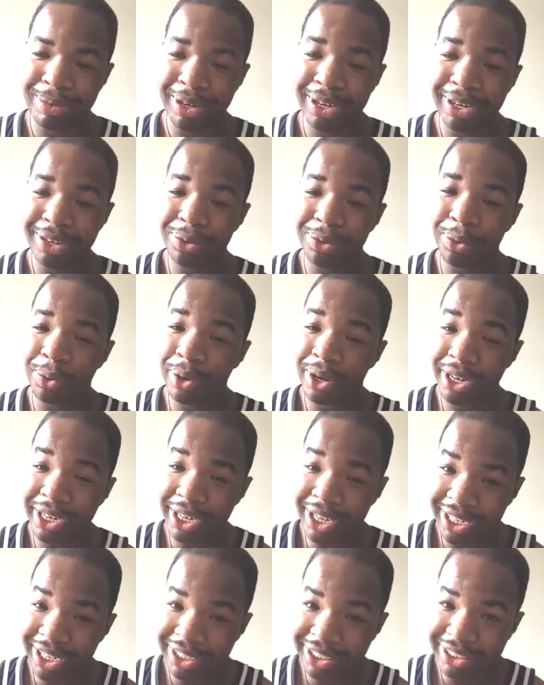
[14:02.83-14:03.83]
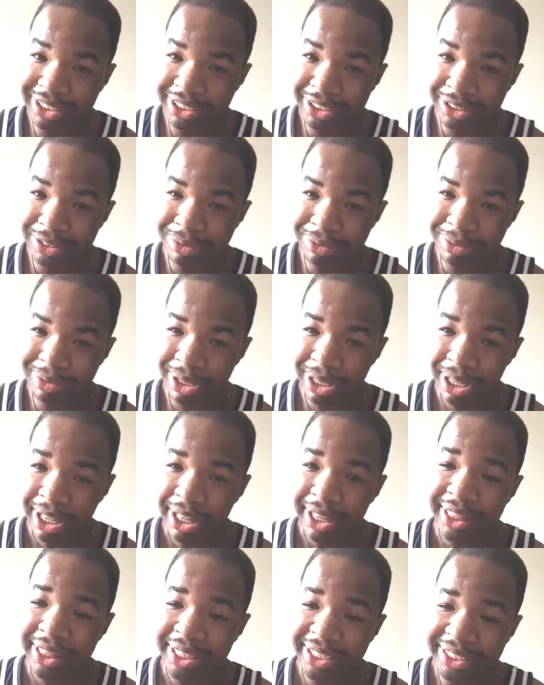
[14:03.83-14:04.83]
unorganized.
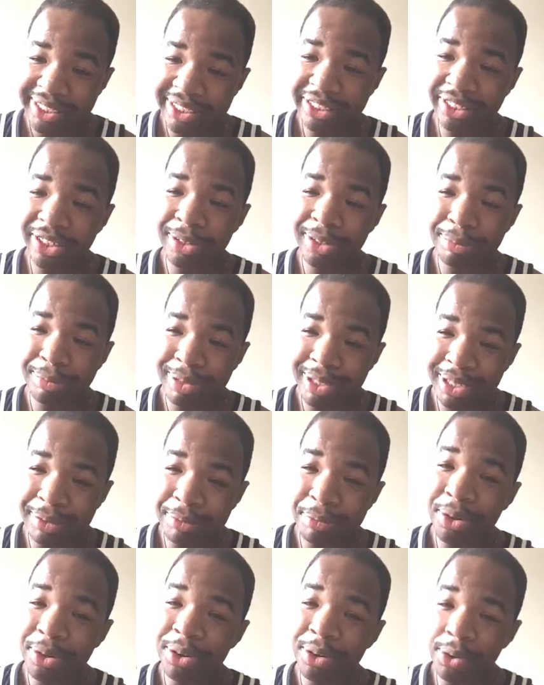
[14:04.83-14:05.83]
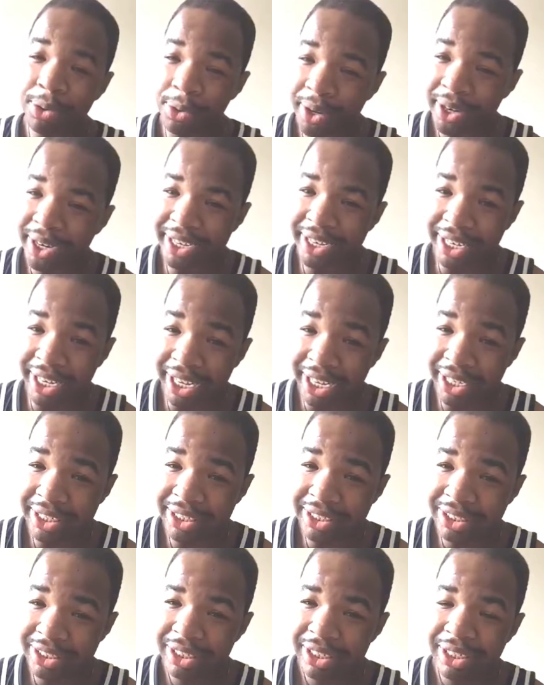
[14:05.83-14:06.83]
Let's start being more
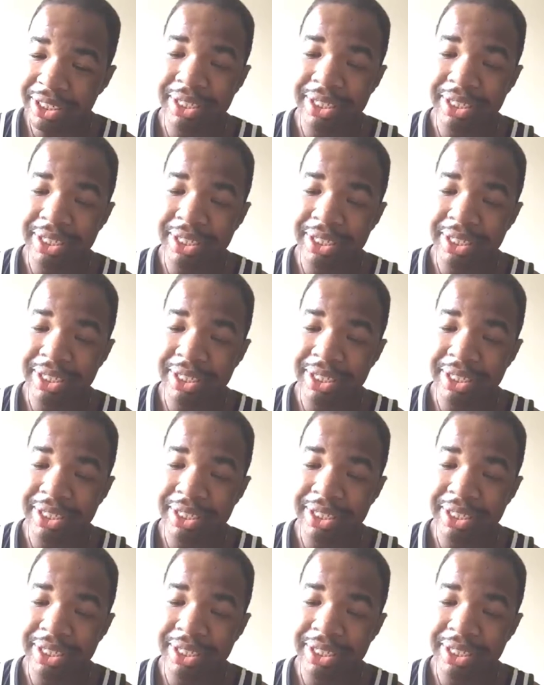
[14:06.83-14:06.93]
organized.